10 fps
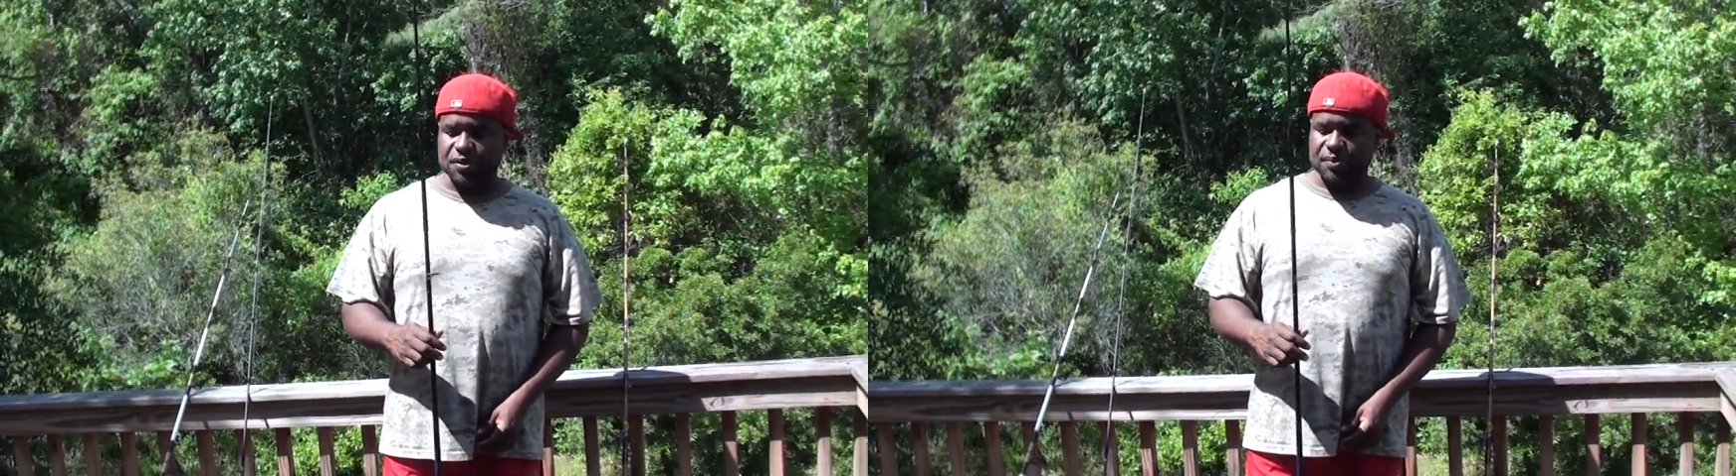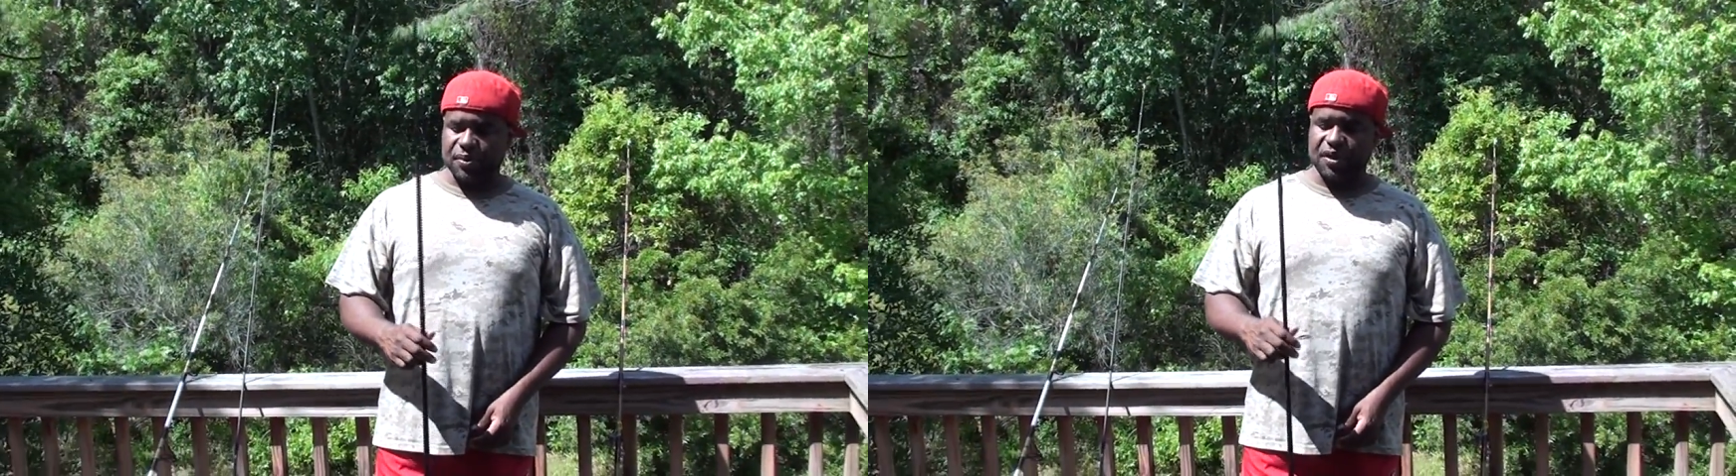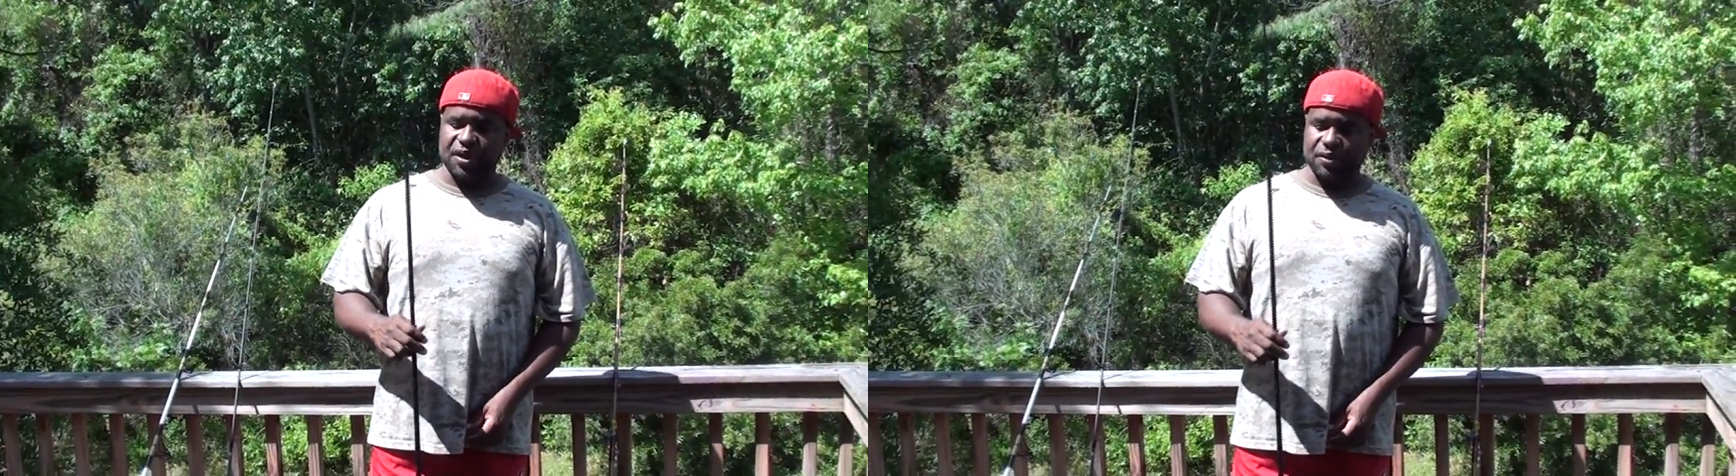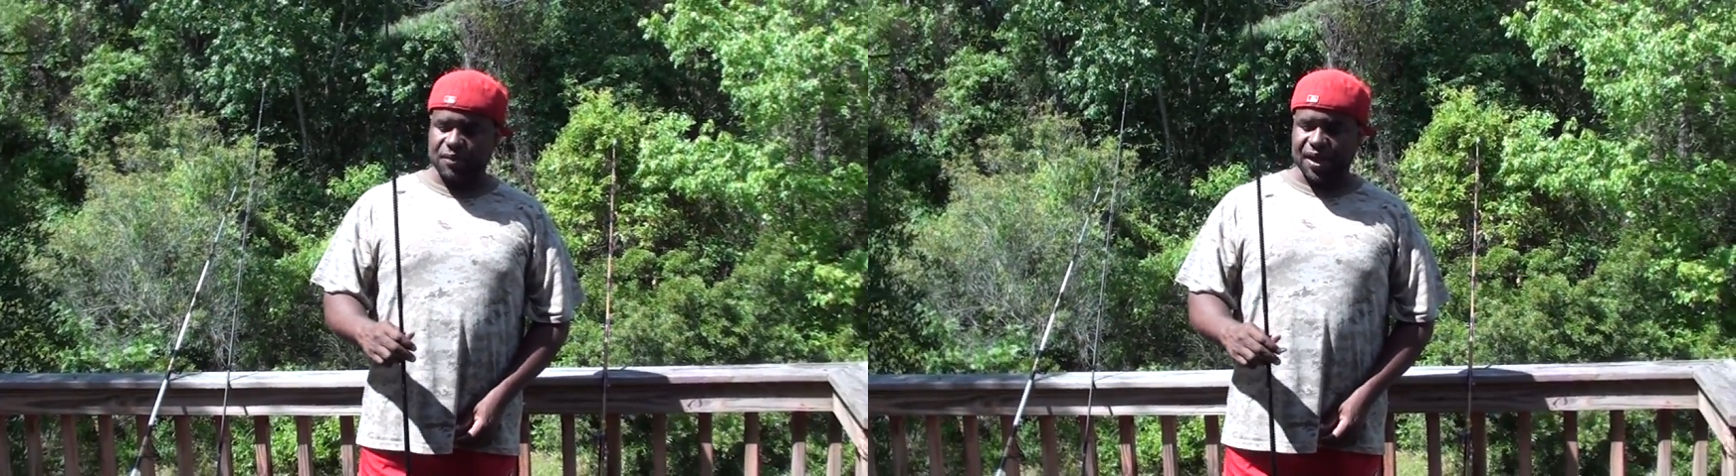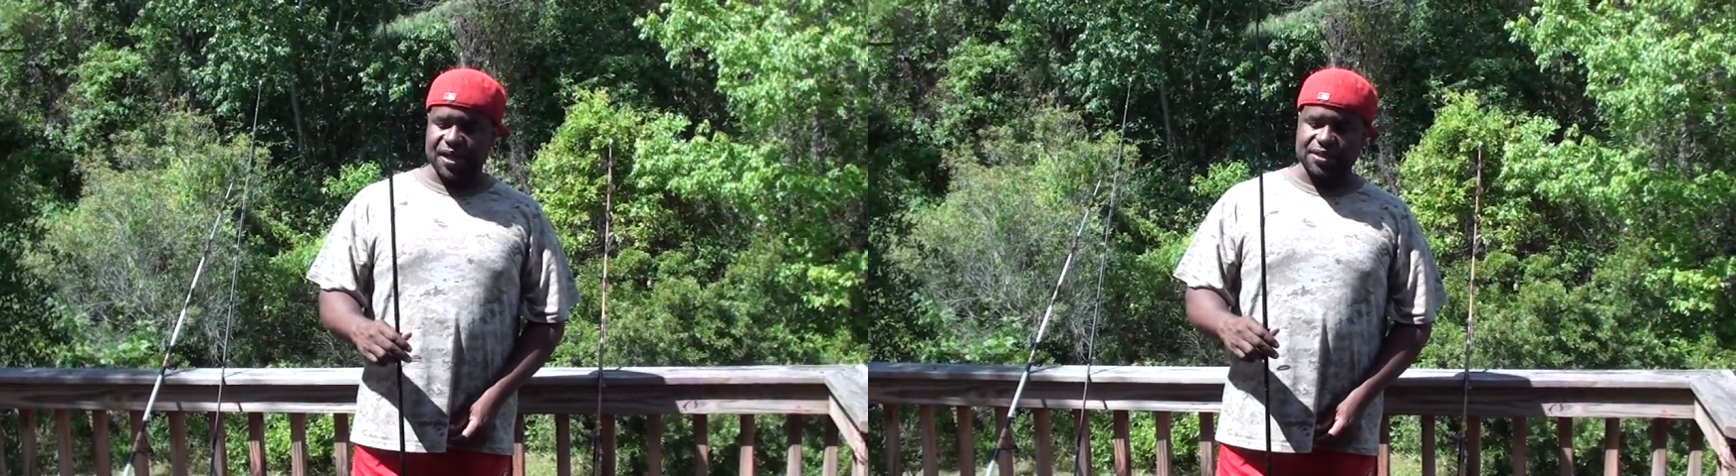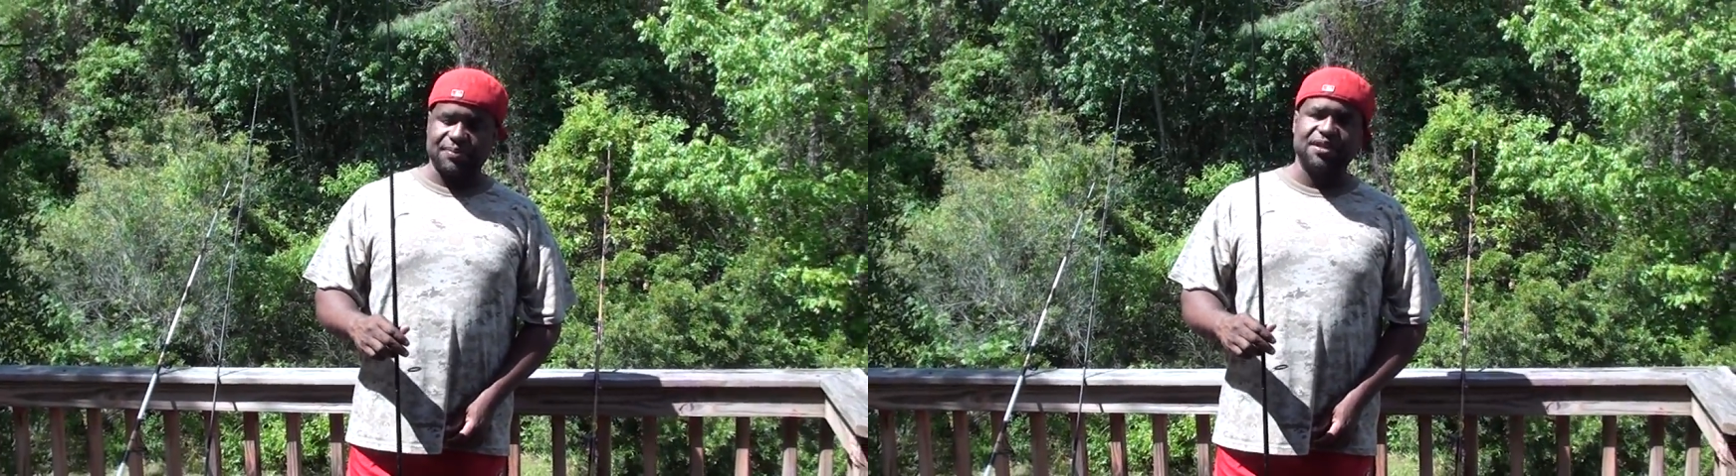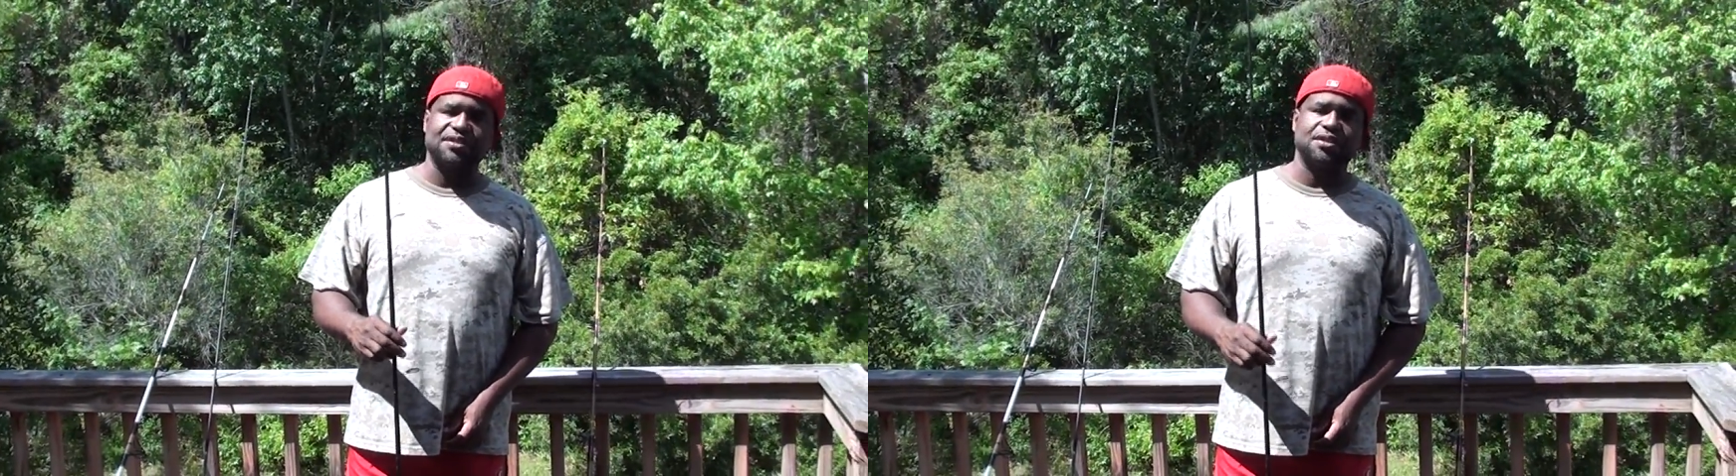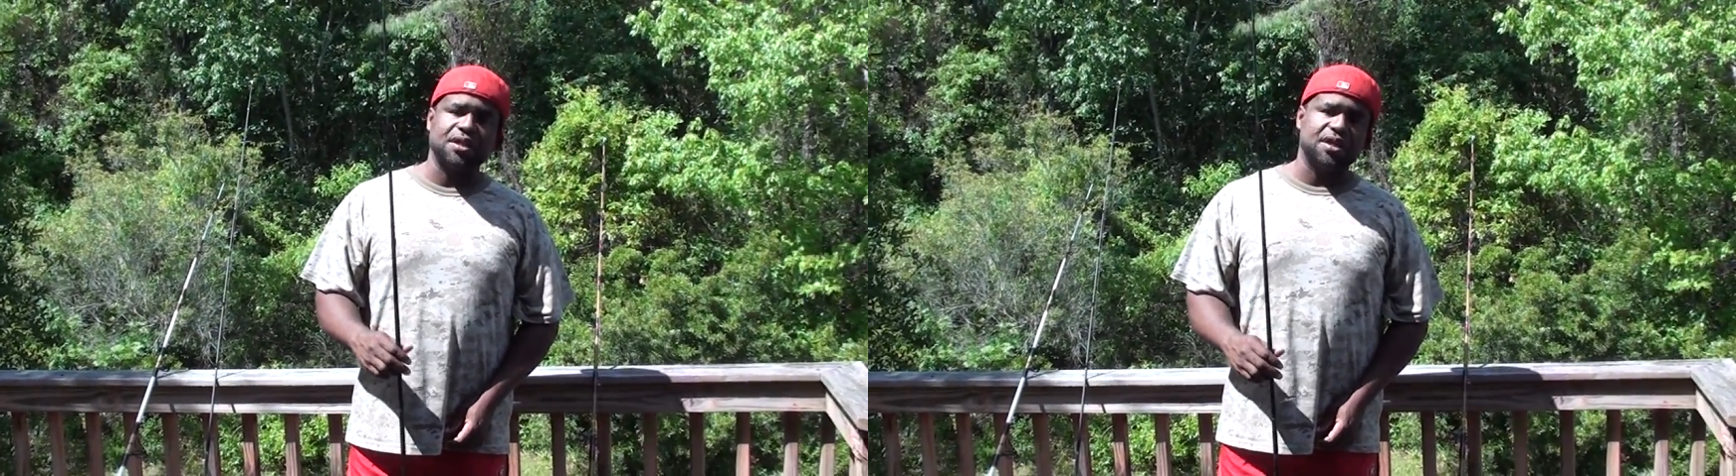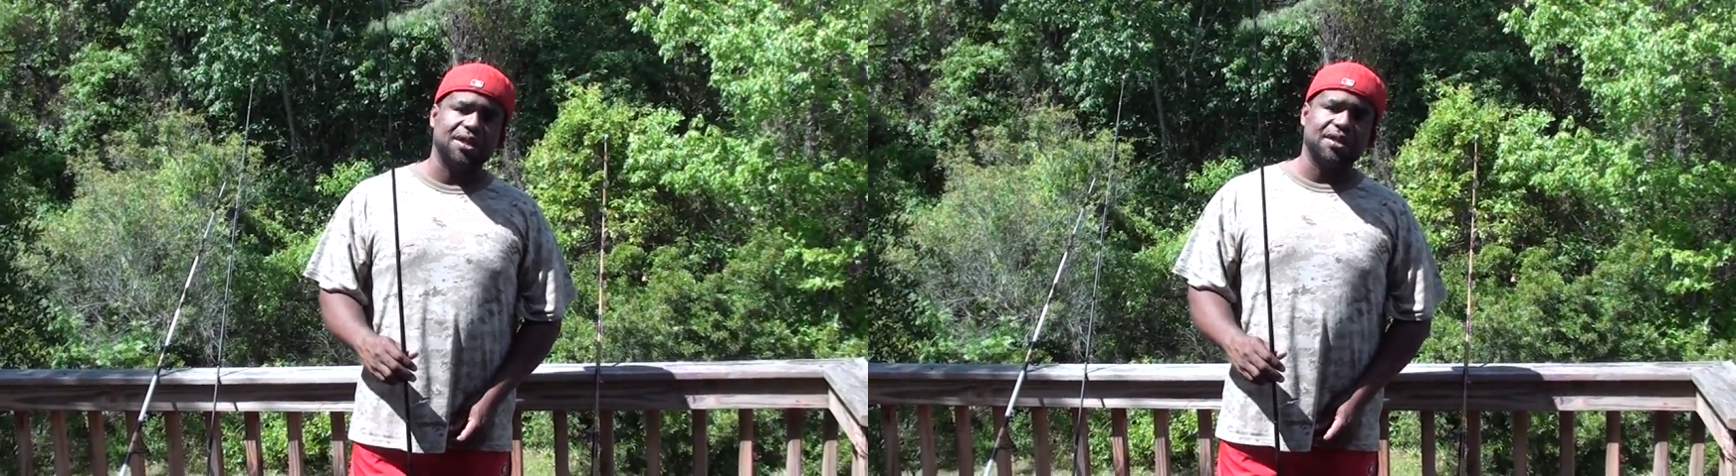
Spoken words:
But otherwise, I mean, it's good